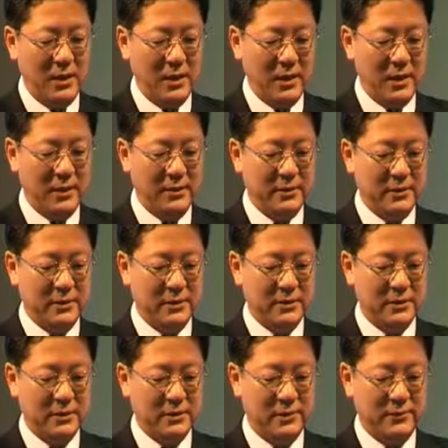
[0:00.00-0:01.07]
And
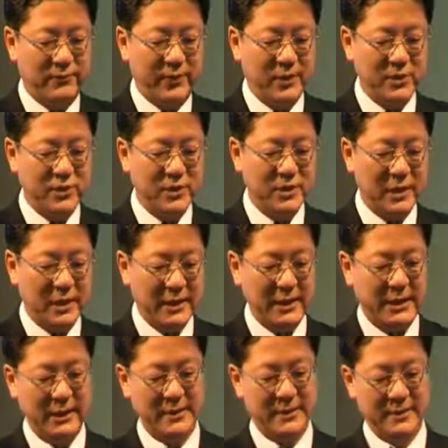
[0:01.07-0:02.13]
the French
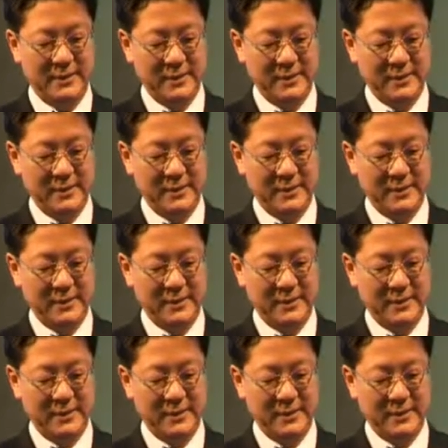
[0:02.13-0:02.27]
study,